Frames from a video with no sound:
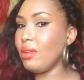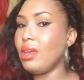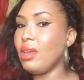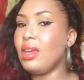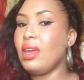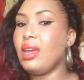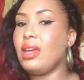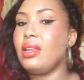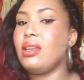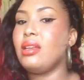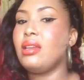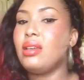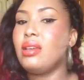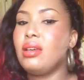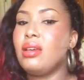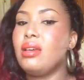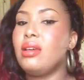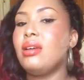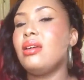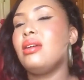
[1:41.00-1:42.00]
it
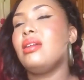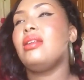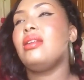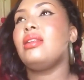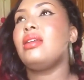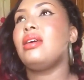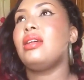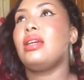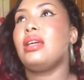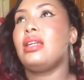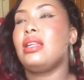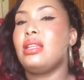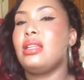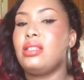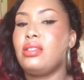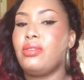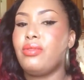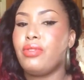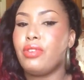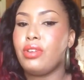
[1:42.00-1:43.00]
looked like this
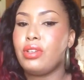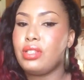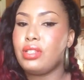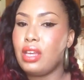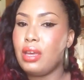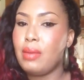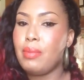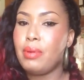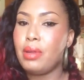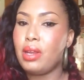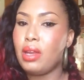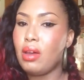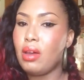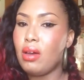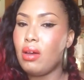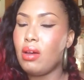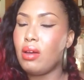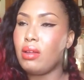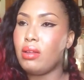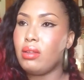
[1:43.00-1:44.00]
the first day I put it
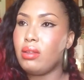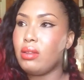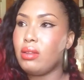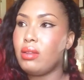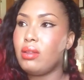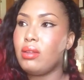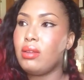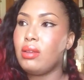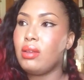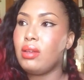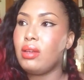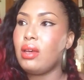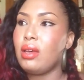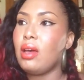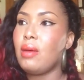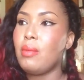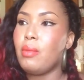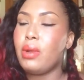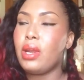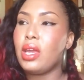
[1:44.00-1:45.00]
on.
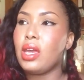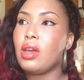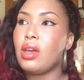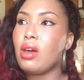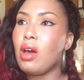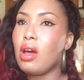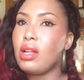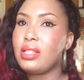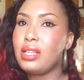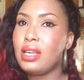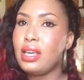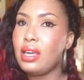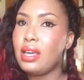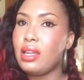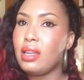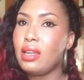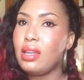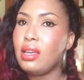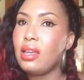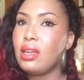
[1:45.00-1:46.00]
When I got
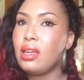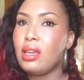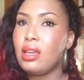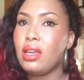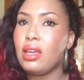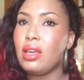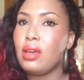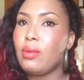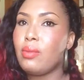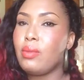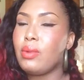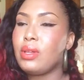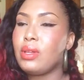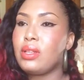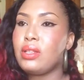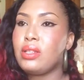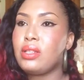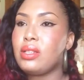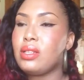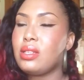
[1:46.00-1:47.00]
it, it
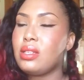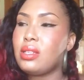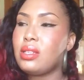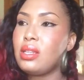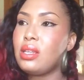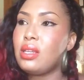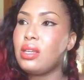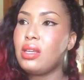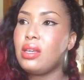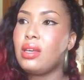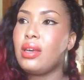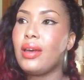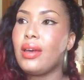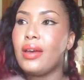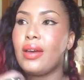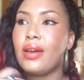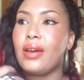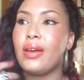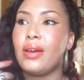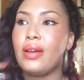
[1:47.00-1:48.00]
was
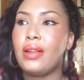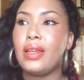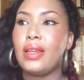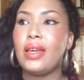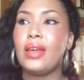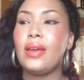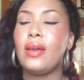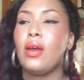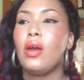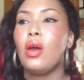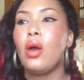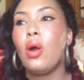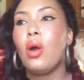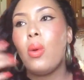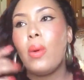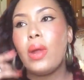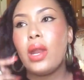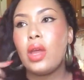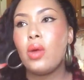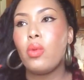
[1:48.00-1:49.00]
curly.
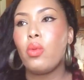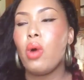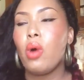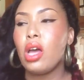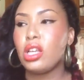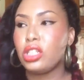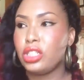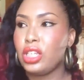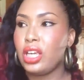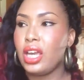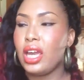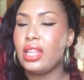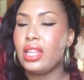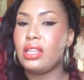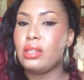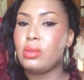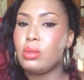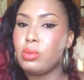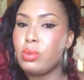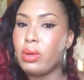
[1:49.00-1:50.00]
When I washed it, and
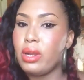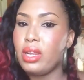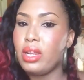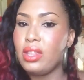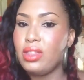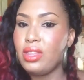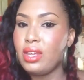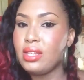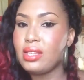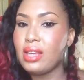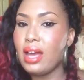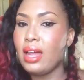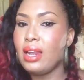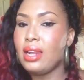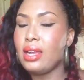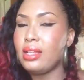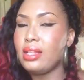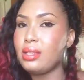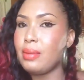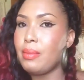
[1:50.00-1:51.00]
this was one of the things that I
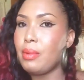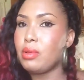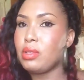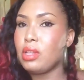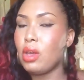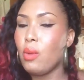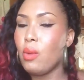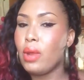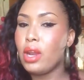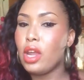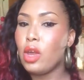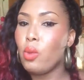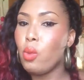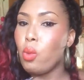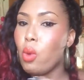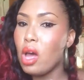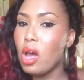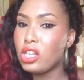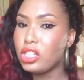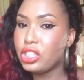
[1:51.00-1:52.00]
liked about it, when I
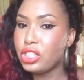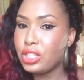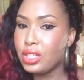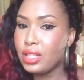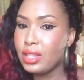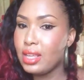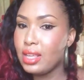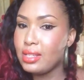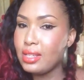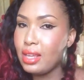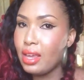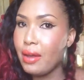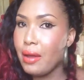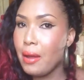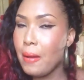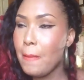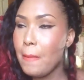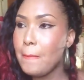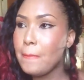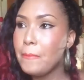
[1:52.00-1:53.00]
washed this
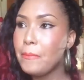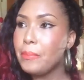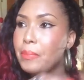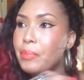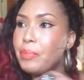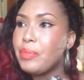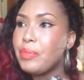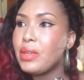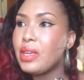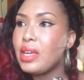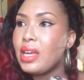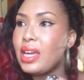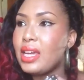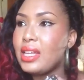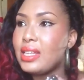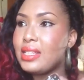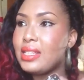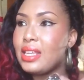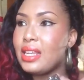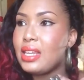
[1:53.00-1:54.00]
hair,
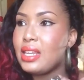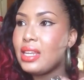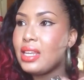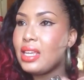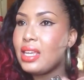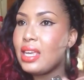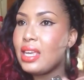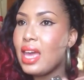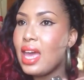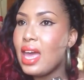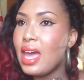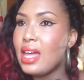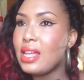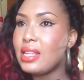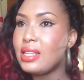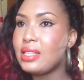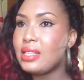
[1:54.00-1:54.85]
it didn't get